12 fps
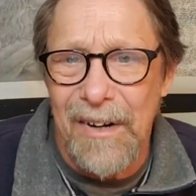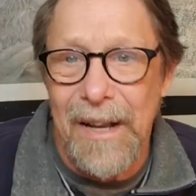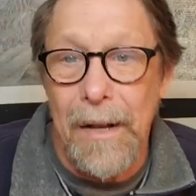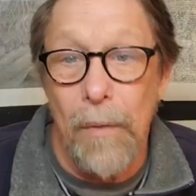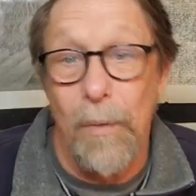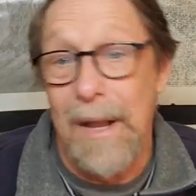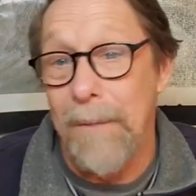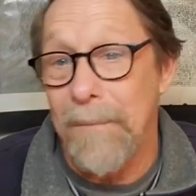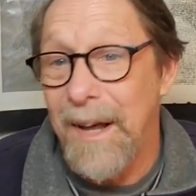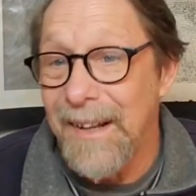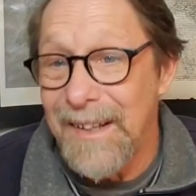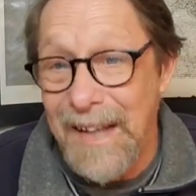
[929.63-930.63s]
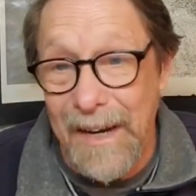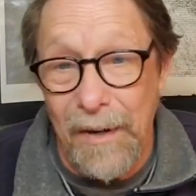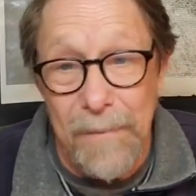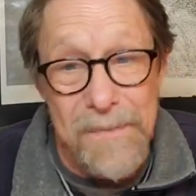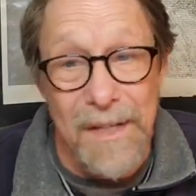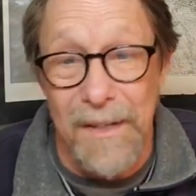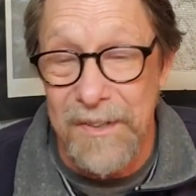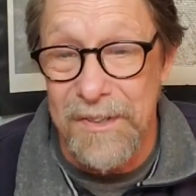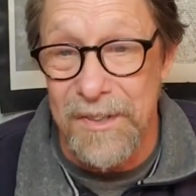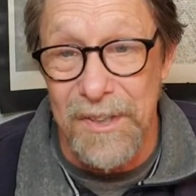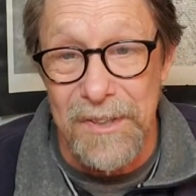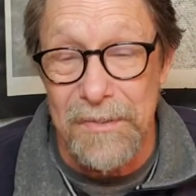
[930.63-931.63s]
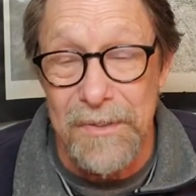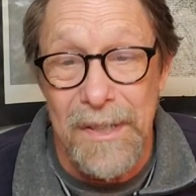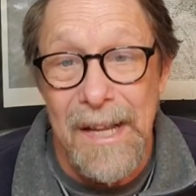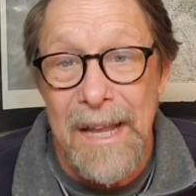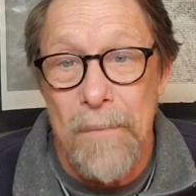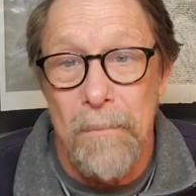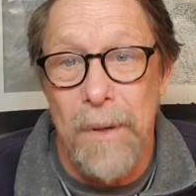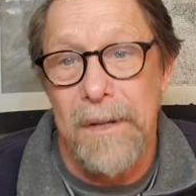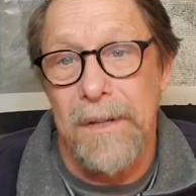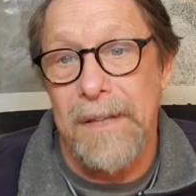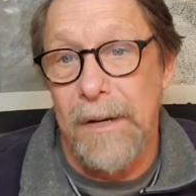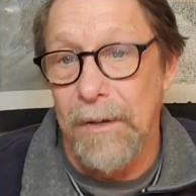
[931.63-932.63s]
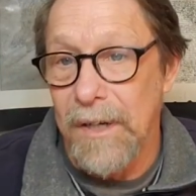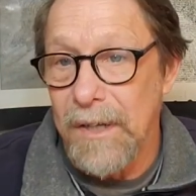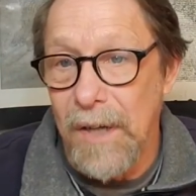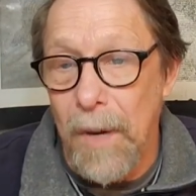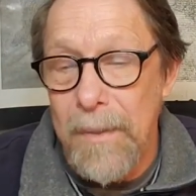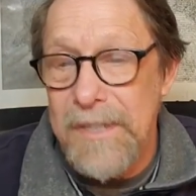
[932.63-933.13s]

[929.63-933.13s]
And well, I'm not a liar. I'm telling the truth. But they're going to call me.